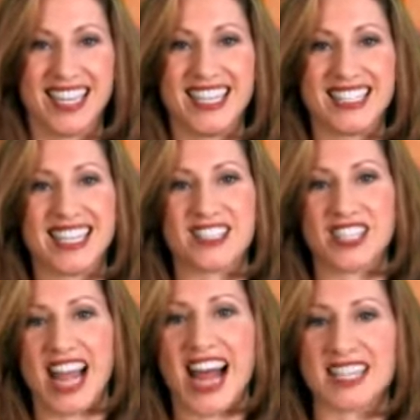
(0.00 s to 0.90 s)
He said
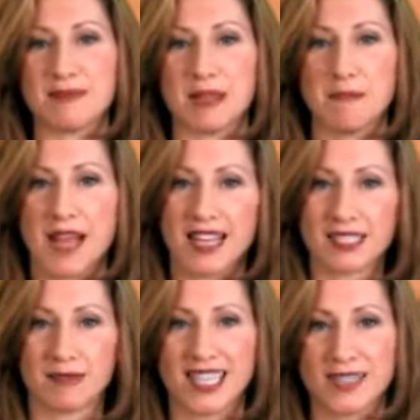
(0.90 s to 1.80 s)
she asked me to pick
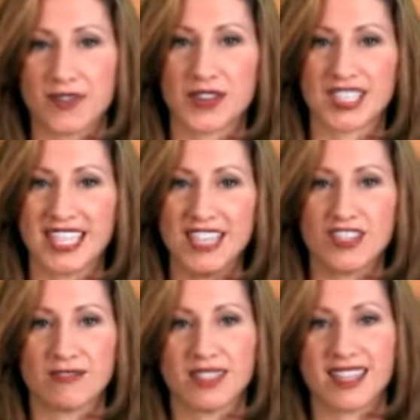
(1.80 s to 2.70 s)
some kids for her to
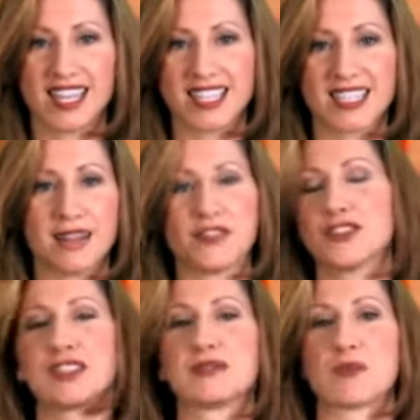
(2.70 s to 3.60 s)
teach. The kids loved her.
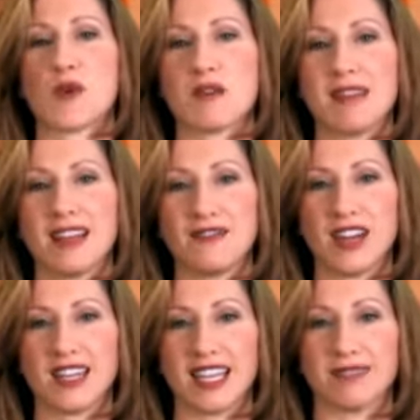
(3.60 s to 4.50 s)
She was warm and friendly.